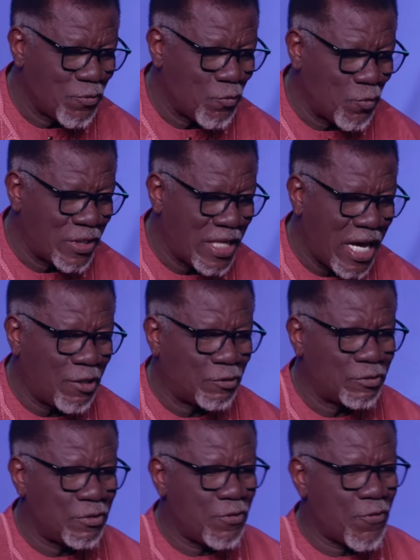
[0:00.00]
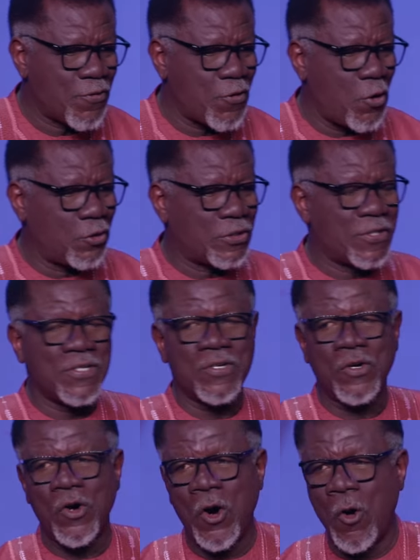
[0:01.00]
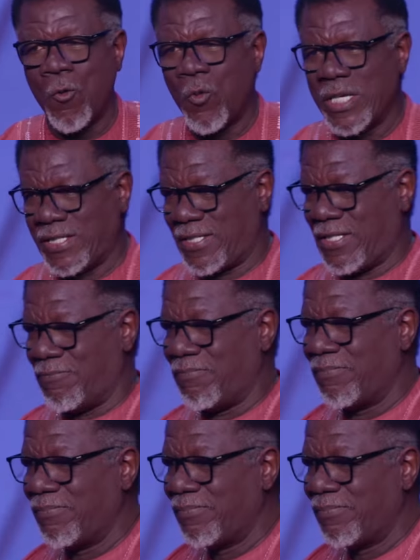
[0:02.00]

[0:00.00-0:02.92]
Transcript: without thought or wisdom.